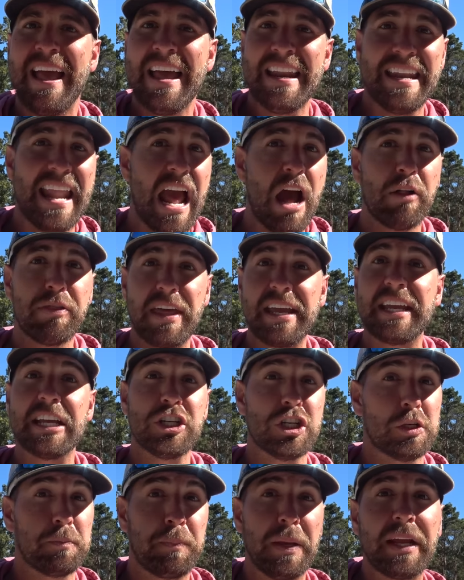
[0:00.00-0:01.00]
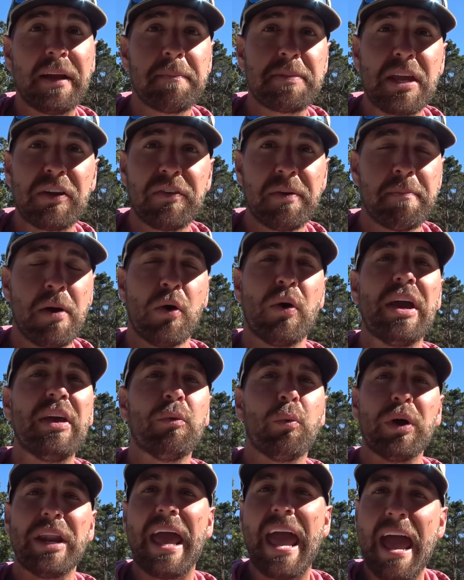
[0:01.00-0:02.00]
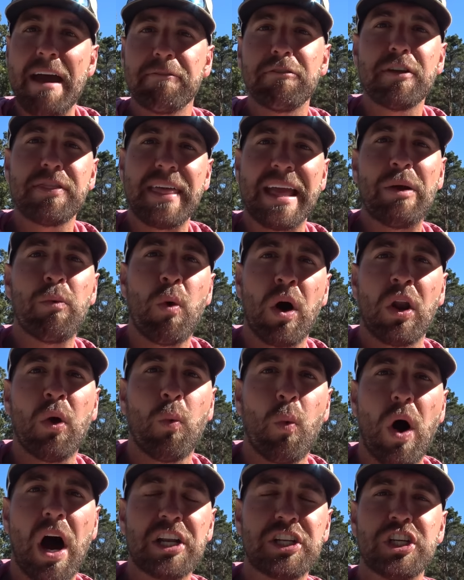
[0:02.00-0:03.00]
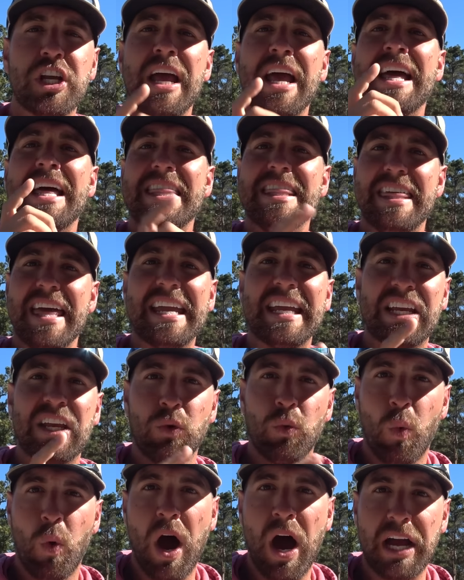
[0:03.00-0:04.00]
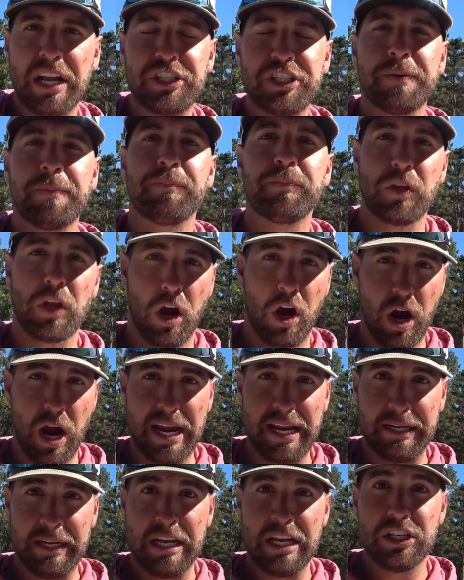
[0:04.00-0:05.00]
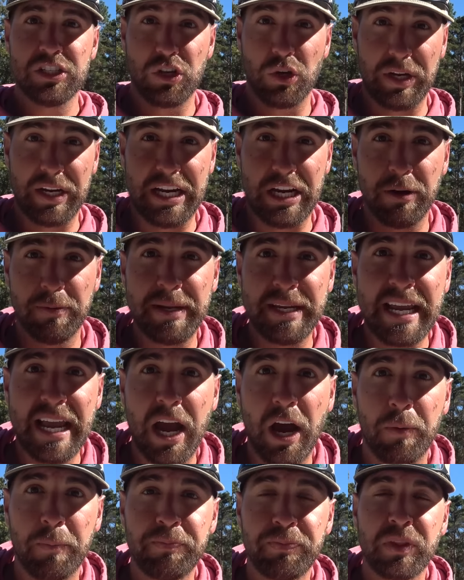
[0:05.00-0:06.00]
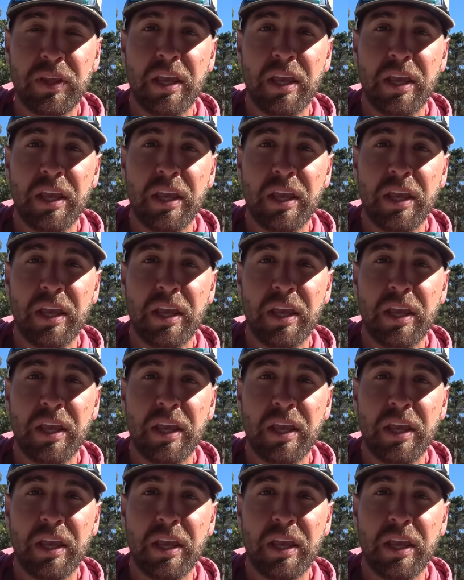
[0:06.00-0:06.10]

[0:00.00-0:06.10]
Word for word: Now they can just pick up their remote and whatever they want to watch, they can watch. All right, so hear me out.